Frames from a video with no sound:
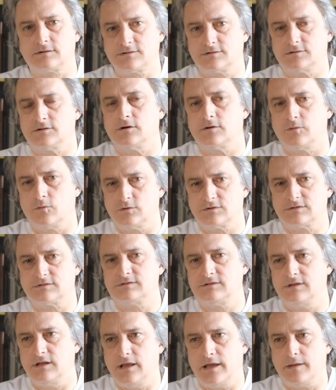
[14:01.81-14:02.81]
so it was
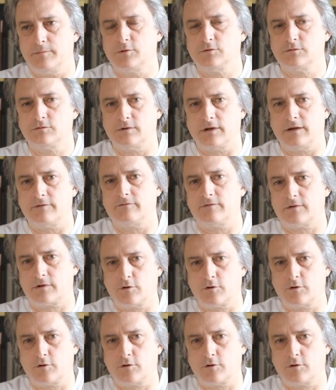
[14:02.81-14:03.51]
still able to have a